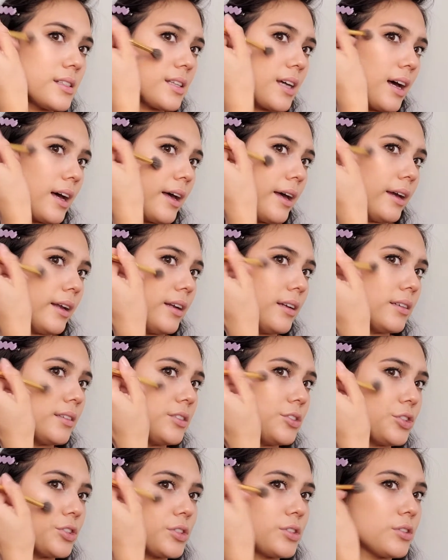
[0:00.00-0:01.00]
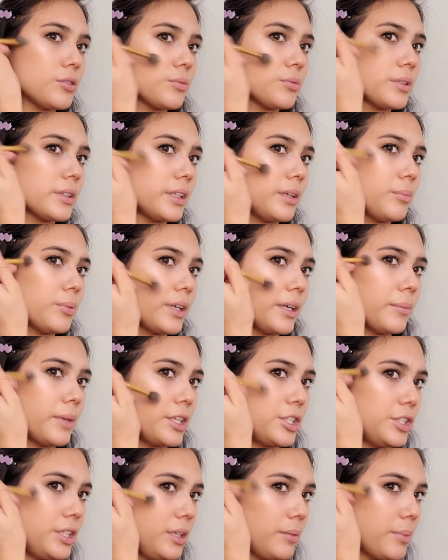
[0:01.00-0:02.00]
side, just to really bring my
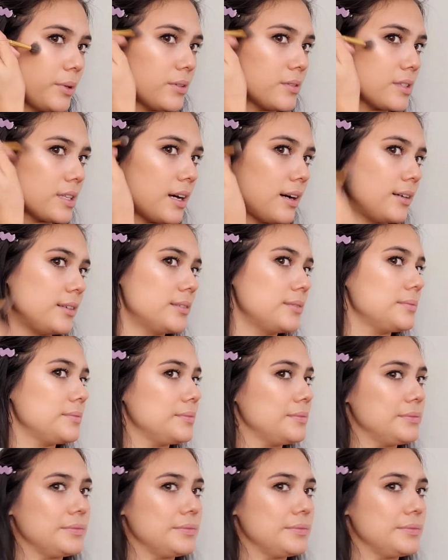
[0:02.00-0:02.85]
cheekbones out.